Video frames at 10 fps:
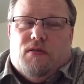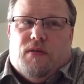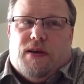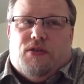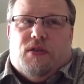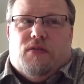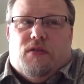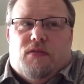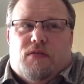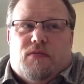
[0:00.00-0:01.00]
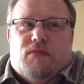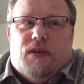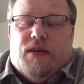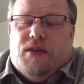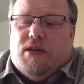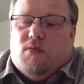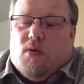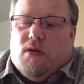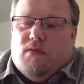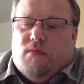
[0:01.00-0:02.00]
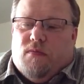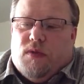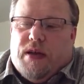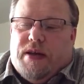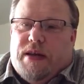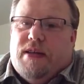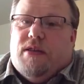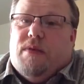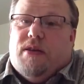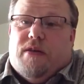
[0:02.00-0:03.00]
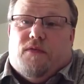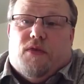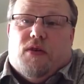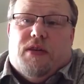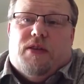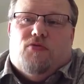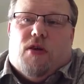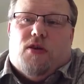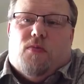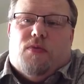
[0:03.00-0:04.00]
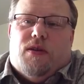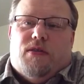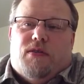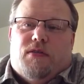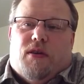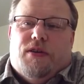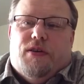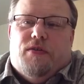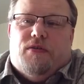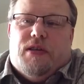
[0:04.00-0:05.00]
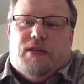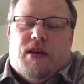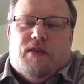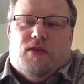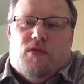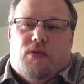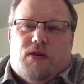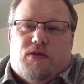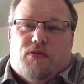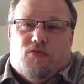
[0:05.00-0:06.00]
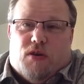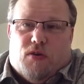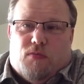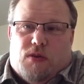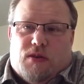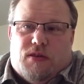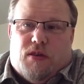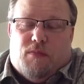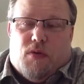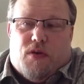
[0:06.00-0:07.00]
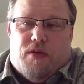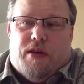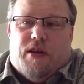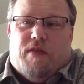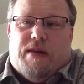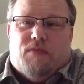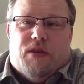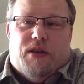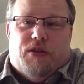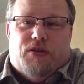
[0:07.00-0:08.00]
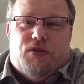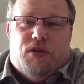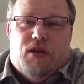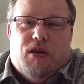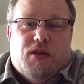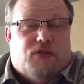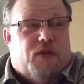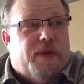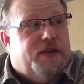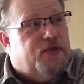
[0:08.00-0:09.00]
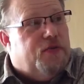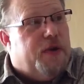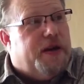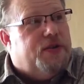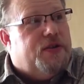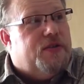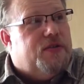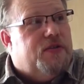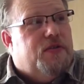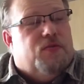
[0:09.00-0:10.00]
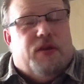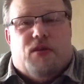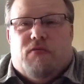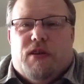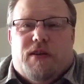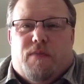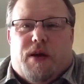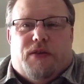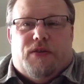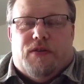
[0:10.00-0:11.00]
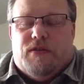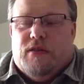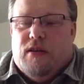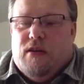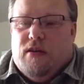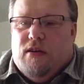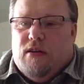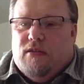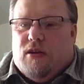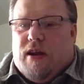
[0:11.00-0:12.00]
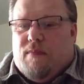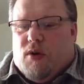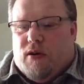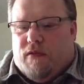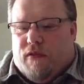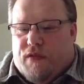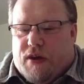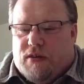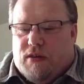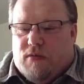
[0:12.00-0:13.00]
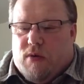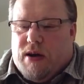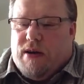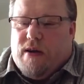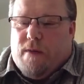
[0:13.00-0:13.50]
Actually, yeah, this one, yeah, it is a bit different. I did dry hop this. I used these Kent Goldings to dry hop this. So I put 30 grams in each because I made 2 batches, 2 23-litre batches. So that might have affected the way